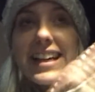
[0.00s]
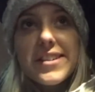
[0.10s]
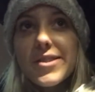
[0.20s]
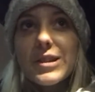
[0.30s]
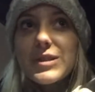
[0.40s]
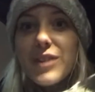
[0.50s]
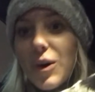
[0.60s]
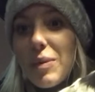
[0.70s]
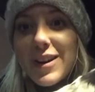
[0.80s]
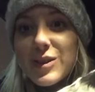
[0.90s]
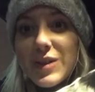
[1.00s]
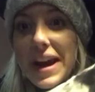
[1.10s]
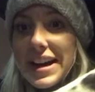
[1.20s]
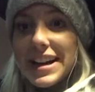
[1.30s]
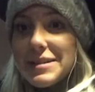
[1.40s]
I don't know of all parts of
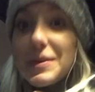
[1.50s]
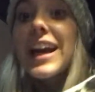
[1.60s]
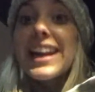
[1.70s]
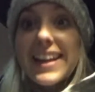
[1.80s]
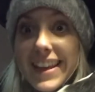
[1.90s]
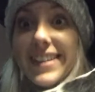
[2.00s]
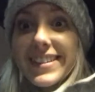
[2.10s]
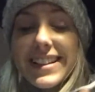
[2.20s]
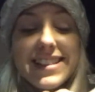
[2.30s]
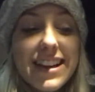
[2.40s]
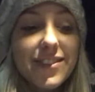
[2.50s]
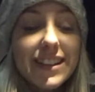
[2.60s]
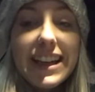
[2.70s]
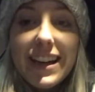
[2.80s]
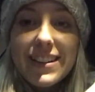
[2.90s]
Canada, but here it's
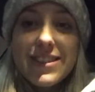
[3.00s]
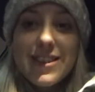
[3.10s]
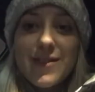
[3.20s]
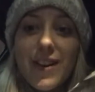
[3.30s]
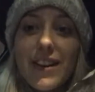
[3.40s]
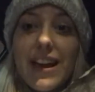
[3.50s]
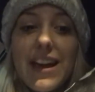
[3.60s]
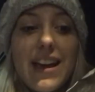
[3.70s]
definitely, oh, she's falling.